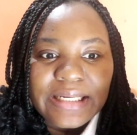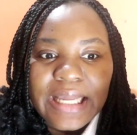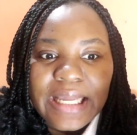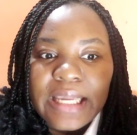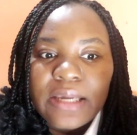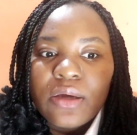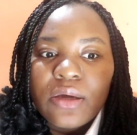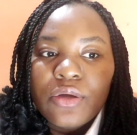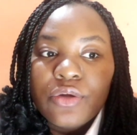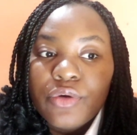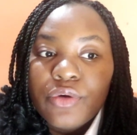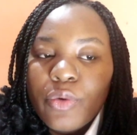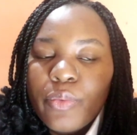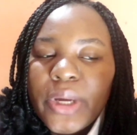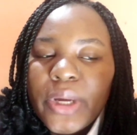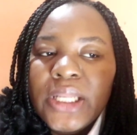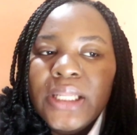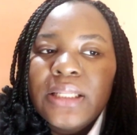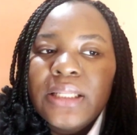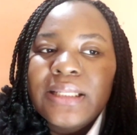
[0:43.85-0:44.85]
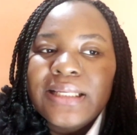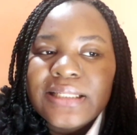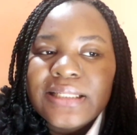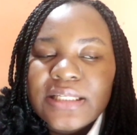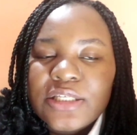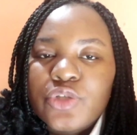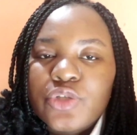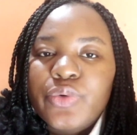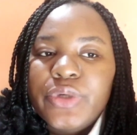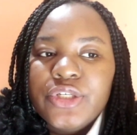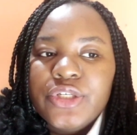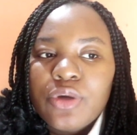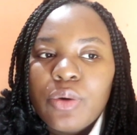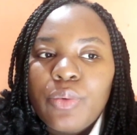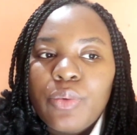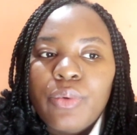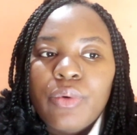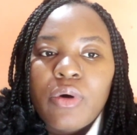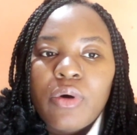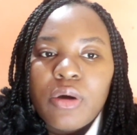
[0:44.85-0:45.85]
Like, you know, when the
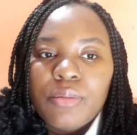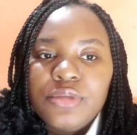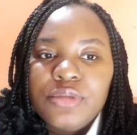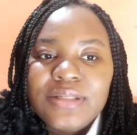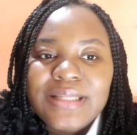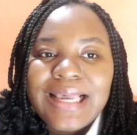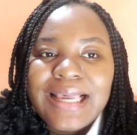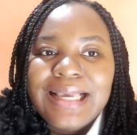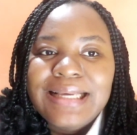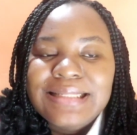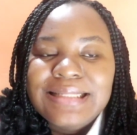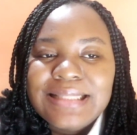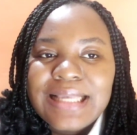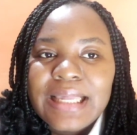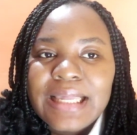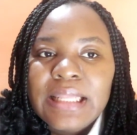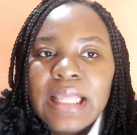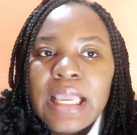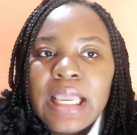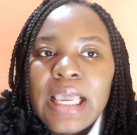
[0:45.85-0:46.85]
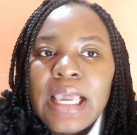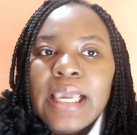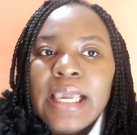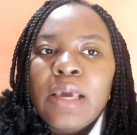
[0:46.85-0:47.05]
situation will come to the extent,